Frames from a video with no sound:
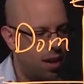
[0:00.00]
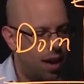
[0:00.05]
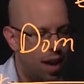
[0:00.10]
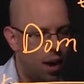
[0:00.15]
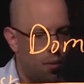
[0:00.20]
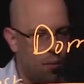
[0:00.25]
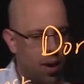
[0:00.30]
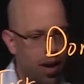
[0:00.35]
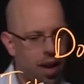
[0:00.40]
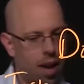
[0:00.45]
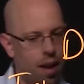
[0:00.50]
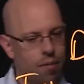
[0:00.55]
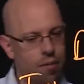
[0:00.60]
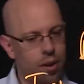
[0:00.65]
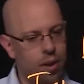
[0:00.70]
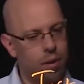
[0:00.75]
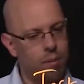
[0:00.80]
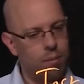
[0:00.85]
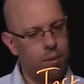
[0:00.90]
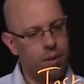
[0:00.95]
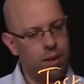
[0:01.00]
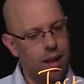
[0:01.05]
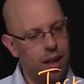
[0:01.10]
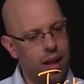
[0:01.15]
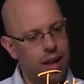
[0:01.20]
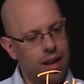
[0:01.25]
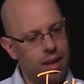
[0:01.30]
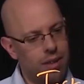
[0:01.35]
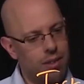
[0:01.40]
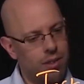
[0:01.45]
and we have
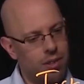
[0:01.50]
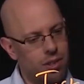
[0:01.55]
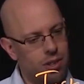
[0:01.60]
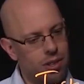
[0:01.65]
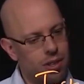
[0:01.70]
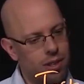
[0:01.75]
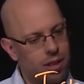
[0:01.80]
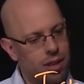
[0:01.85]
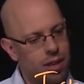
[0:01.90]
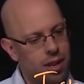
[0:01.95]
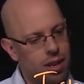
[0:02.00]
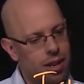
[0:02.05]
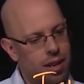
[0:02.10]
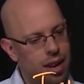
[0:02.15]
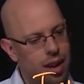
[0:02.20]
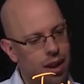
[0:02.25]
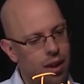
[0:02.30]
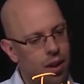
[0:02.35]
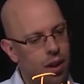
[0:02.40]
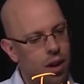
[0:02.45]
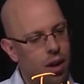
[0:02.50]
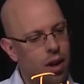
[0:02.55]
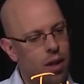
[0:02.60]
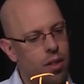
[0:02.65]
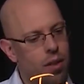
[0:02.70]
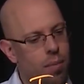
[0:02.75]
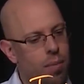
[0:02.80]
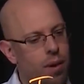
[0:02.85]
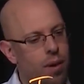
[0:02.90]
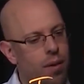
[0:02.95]
compliance. Now,
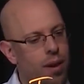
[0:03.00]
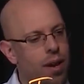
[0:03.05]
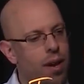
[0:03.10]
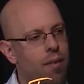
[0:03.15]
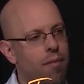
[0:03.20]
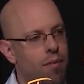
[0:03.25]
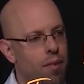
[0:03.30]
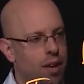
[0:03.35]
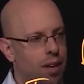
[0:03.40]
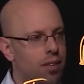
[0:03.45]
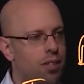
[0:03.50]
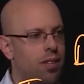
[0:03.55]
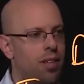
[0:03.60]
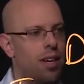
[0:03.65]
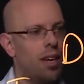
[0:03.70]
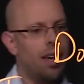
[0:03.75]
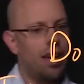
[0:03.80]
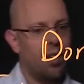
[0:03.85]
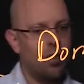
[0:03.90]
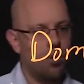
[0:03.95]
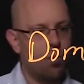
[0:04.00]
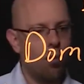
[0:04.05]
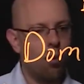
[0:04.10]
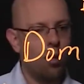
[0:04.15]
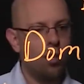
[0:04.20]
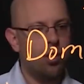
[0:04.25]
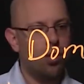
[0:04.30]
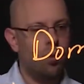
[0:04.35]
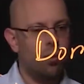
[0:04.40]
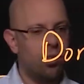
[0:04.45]
the beauty of this is
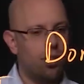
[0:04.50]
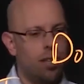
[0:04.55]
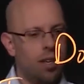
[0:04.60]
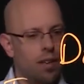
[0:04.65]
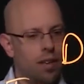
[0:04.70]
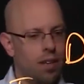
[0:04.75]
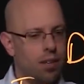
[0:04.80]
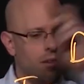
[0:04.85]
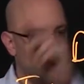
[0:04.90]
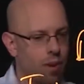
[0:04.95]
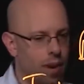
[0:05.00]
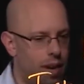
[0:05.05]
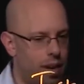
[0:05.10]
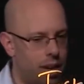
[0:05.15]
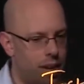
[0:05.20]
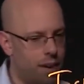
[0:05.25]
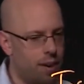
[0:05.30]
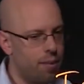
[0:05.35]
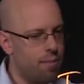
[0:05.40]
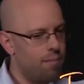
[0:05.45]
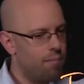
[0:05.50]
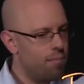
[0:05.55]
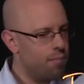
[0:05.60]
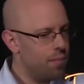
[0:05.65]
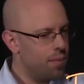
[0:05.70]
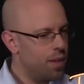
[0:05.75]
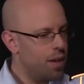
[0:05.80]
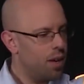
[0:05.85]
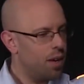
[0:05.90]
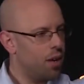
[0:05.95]
once you see this right here,
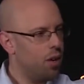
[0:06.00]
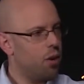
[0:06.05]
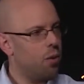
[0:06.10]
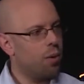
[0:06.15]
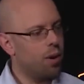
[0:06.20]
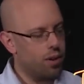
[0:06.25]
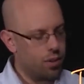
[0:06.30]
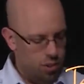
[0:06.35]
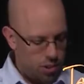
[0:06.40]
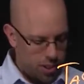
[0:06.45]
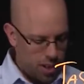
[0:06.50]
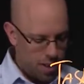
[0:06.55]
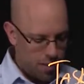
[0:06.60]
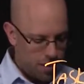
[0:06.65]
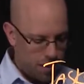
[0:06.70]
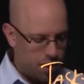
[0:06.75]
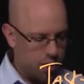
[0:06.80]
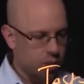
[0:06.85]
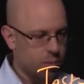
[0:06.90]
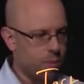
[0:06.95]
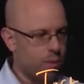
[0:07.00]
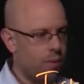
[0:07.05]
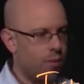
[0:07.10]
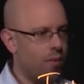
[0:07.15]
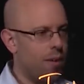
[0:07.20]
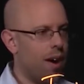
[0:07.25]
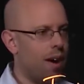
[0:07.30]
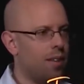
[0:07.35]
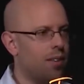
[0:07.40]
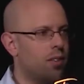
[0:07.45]
you understand the DISC
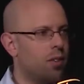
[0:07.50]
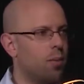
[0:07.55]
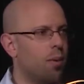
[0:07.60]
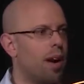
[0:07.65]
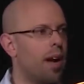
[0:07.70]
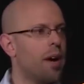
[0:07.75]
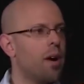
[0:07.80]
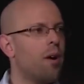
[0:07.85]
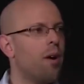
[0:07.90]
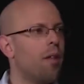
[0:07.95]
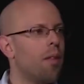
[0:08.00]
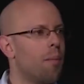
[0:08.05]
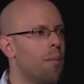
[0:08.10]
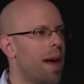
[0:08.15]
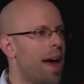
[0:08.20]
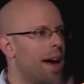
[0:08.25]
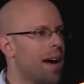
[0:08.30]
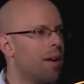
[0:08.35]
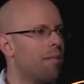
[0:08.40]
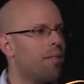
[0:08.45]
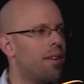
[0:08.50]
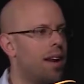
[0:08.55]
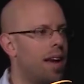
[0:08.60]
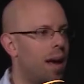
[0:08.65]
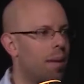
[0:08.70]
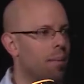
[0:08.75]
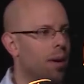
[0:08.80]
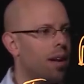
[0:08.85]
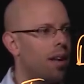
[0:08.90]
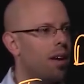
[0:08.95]
profile. This is what I call the back of the
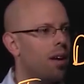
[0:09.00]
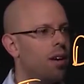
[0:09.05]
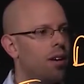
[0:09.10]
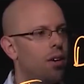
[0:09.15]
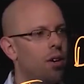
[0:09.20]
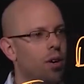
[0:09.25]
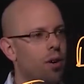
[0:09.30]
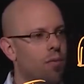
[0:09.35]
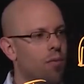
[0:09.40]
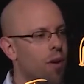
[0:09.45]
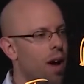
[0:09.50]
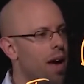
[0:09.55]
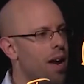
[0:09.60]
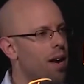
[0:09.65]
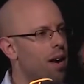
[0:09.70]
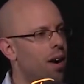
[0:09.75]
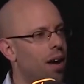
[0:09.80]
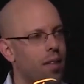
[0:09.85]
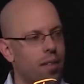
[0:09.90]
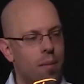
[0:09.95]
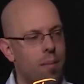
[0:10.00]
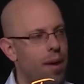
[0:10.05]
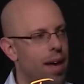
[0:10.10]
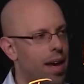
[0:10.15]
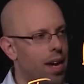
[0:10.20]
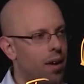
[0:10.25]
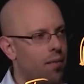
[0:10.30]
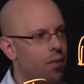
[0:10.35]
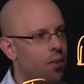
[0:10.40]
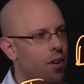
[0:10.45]
napkin. You could write it on the
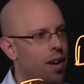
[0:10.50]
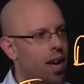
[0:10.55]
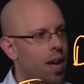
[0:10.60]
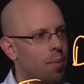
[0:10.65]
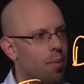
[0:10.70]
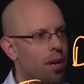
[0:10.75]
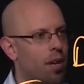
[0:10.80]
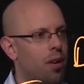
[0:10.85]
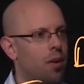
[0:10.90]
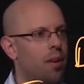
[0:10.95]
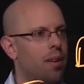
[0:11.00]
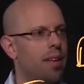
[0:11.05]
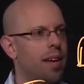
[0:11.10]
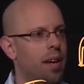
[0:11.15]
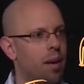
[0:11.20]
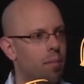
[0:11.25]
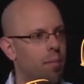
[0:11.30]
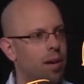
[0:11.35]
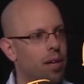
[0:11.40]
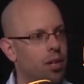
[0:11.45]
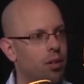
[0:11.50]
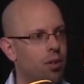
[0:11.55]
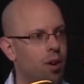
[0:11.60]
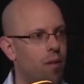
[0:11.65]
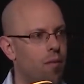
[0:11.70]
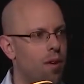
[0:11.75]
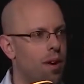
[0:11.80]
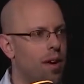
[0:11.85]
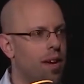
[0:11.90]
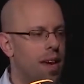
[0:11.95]
back of your napkin. You could take a picture
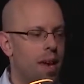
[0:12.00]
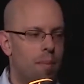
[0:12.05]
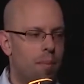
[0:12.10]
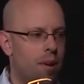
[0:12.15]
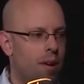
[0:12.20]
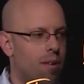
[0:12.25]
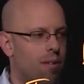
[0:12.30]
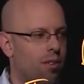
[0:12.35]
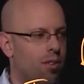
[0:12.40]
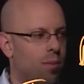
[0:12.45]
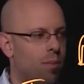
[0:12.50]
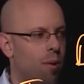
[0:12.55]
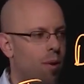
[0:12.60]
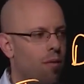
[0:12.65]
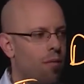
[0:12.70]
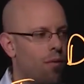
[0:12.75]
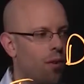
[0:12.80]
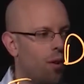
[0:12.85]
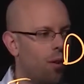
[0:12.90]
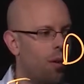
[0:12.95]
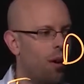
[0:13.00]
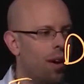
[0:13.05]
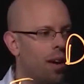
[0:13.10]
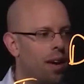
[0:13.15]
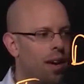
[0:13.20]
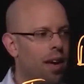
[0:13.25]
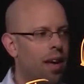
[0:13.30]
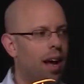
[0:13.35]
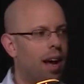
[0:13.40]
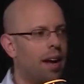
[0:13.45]
of it and keep it on your smartphone.
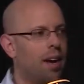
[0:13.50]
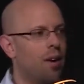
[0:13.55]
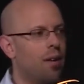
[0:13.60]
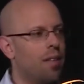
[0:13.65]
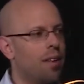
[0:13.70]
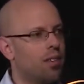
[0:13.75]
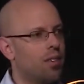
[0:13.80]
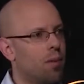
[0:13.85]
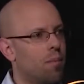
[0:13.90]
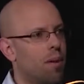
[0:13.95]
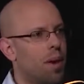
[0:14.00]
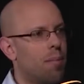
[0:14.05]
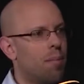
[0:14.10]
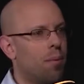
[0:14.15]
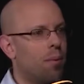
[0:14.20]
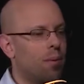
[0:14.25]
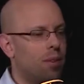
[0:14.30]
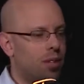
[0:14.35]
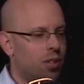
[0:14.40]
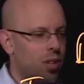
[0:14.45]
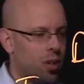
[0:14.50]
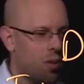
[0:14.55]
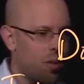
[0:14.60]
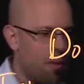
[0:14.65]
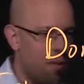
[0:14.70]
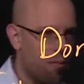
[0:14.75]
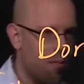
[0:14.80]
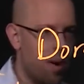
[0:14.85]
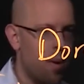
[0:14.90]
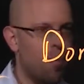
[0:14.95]
I know that some people will
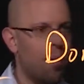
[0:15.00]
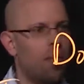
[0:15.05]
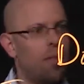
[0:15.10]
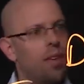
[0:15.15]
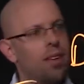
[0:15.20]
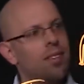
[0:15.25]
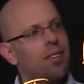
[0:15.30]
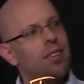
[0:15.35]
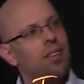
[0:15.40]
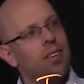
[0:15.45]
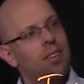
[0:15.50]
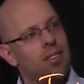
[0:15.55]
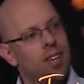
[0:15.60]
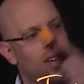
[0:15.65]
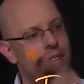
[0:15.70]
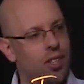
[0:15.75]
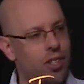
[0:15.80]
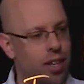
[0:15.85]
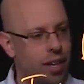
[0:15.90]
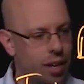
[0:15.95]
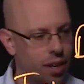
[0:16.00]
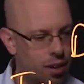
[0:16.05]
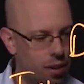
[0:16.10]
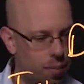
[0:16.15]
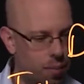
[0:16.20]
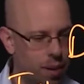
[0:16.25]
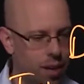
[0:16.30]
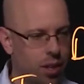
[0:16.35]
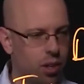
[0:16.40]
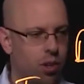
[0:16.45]
disagree with me, but this is essentially a
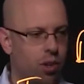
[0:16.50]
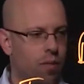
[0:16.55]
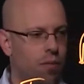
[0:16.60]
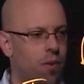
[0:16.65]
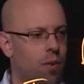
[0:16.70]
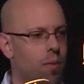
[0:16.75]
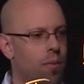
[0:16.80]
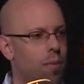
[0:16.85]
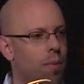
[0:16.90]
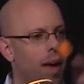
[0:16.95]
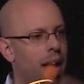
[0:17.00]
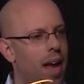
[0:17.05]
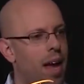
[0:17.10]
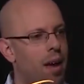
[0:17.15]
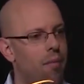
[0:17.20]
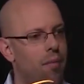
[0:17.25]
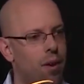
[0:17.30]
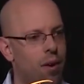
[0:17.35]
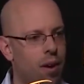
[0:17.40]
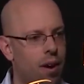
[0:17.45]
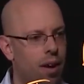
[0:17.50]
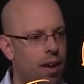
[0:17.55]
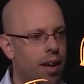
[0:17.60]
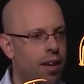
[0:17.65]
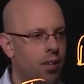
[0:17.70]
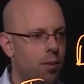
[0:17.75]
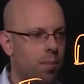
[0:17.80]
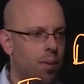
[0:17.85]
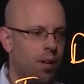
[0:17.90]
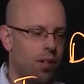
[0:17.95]
good picture of human behavior,
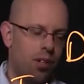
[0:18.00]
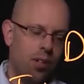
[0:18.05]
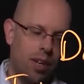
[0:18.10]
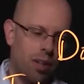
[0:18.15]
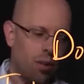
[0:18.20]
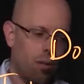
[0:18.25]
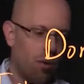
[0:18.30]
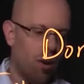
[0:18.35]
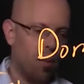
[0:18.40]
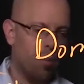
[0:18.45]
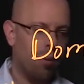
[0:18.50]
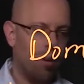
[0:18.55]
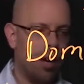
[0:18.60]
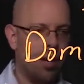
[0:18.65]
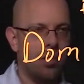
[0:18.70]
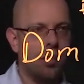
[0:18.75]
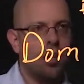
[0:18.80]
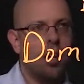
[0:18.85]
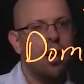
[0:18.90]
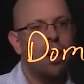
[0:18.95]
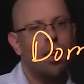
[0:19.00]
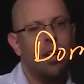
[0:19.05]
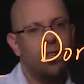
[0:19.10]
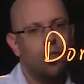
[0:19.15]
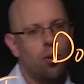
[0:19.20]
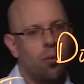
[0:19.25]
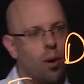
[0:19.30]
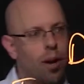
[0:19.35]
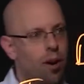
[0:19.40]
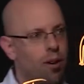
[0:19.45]
especially in the workplace.
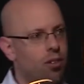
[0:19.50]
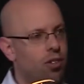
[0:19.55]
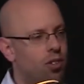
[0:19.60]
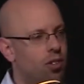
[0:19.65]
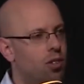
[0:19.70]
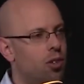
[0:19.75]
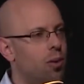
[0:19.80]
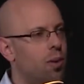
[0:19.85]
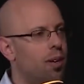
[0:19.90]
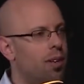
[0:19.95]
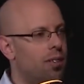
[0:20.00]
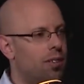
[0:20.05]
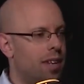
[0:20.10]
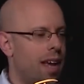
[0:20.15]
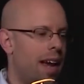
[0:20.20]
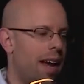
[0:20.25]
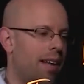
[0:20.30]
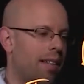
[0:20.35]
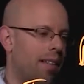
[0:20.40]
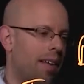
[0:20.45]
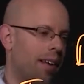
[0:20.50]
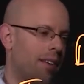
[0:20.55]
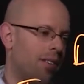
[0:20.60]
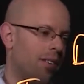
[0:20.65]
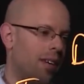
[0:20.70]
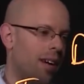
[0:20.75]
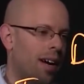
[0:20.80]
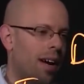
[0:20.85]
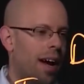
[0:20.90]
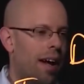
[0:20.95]
So when our students take
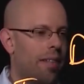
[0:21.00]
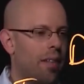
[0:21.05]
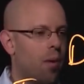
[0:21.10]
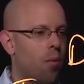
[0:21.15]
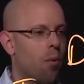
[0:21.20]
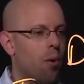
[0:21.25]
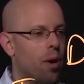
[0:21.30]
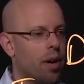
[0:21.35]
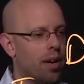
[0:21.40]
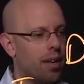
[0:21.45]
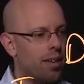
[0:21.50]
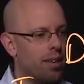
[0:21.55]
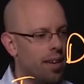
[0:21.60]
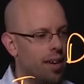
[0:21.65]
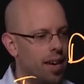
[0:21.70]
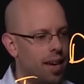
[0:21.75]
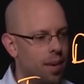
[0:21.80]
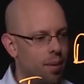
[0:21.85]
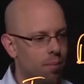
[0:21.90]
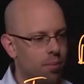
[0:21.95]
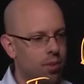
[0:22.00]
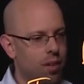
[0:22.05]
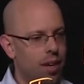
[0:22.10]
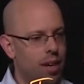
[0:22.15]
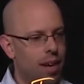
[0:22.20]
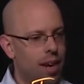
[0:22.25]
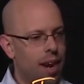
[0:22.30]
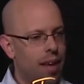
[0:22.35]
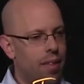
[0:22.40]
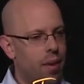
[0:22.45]
this and they work in teams
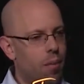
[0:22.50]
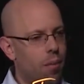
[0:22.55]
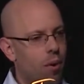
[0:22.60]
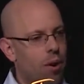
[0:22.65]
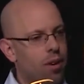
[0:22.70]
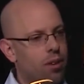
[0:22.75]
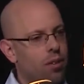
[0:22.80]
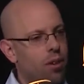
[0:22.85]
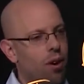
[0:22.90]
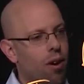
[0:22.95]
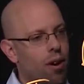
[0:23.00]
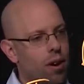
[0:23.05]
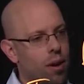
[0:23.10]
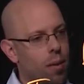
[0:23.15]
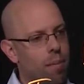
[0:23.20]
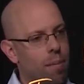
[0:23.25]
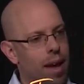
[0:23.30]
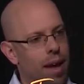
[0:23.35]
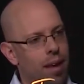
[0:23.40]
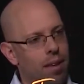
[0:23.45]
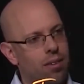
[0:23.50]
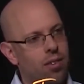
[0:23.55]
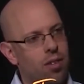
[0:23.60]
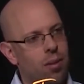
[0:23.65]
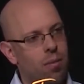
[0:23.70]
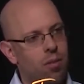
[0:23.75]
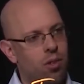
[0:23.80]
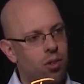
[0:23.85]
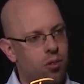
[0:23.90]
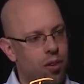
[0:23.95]
and they want to talk about
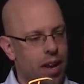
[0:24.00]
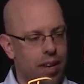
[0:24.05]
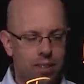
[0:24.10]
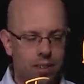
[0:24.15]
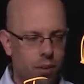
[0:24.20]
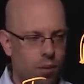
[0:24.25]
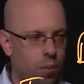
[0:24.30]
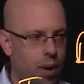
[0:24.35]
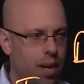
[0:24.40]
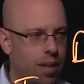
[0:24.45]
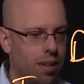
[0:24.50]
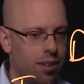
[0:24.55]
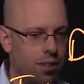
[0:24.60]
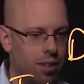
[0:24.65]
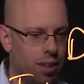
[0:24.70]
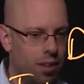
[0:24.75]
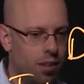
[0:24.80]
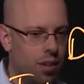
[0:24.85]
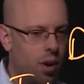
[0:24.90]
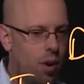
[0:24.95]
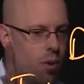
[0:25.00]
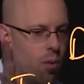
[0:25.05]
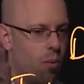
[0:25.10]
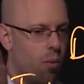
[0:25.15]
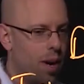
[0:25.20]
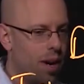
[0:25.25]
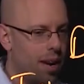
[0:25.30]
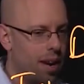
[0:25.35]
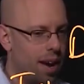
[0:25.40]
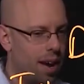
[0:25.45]
some strengths and weaknesses,
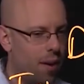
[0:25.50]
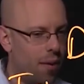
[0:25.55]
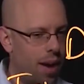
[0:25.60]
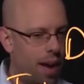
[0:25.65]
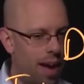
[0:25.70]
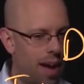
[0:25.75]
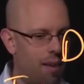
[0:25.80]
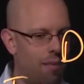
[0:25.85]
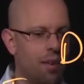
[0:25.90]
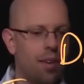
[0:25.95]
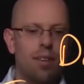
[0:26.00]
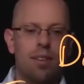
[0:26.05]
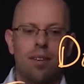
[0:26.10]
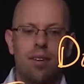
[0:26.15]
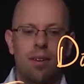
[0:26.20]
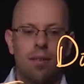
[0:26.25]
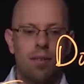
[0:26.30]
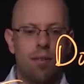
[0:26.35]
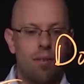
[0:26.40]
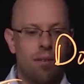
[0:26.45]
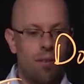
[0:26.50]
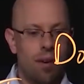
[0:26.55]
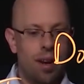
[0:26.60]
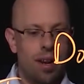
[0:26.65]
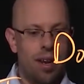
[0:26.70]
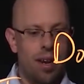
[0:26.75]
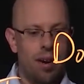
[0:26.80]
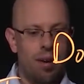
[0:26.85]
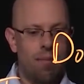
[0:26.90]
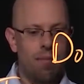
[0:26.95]
we now have it
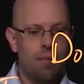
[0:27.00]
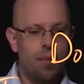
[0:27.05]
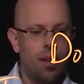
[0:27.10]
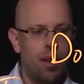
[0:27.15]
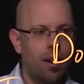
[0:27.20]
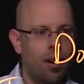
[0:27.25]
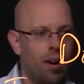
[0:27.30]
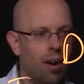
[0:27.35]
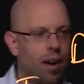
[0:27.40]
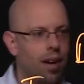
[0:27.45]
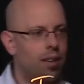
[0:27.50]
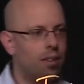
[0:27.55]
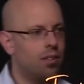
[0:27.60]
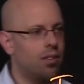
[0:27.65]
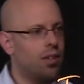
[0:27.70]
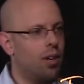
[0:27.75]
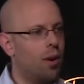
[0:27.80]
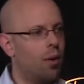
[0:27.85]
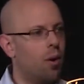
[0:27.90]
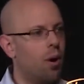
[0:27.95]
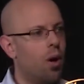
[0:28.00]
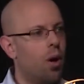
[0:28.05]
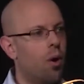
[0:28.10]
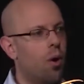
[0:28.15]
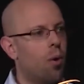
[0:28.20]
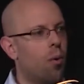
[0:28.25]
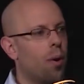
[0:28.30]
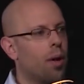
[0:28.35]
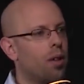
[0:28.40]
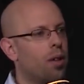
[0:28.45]
right here. All right, so
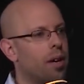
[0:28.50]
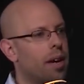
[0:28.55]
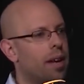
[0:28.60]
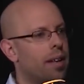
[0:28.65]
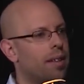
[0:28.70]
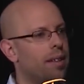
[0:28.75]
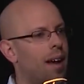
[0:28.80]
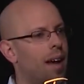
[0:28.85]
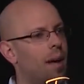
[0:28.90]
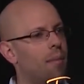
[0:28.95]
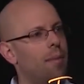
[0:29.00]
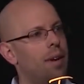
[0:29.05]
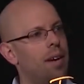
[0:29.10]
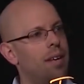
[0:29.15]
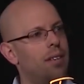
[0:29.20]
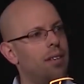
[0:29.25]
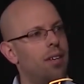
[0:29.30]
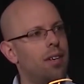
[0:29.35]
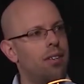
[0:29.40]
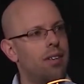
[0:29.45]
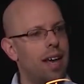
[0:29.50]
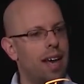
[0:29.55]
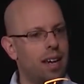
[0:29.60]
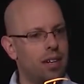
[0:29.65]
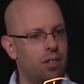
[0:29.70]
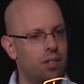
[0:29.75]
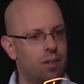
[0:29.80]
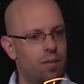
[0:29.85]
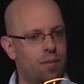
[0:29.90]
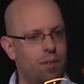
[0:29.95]
when we look at dominance as
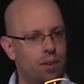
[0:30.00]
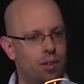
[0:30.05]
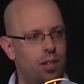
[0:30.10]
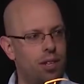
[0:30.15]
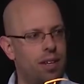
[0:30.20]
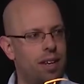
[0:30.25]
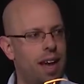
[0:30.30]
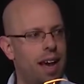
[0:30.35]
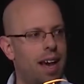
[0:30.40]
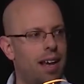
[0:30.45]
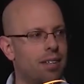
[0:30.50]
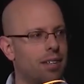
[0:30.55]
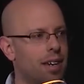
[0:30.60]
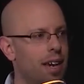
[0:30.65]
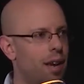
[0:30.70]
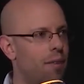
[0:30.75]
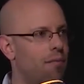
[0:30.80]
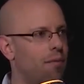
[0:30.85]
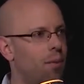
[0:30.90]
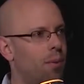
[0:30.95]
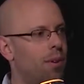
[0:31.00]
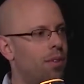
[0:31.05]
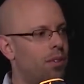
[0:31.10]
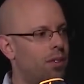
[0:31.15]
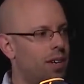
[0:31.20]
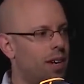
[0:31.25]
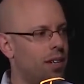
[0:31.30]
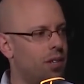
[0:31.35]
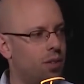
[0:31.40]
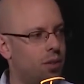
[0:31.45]
extroversion task, influence
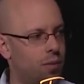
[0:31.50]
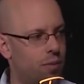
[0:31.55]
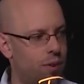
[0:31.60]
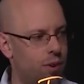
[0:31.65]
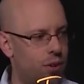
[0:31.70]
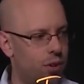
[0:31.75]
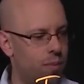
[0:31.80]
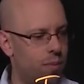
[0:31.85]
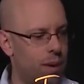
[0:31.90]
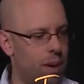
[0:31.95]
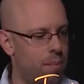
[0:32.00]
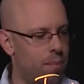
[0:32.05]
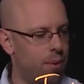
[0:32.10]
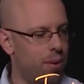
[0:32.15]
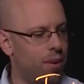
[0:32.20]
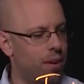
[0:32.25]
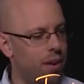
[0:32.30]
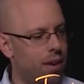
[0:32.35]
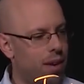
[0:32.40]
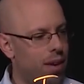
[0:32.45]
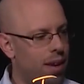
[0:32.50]
is extroversion people.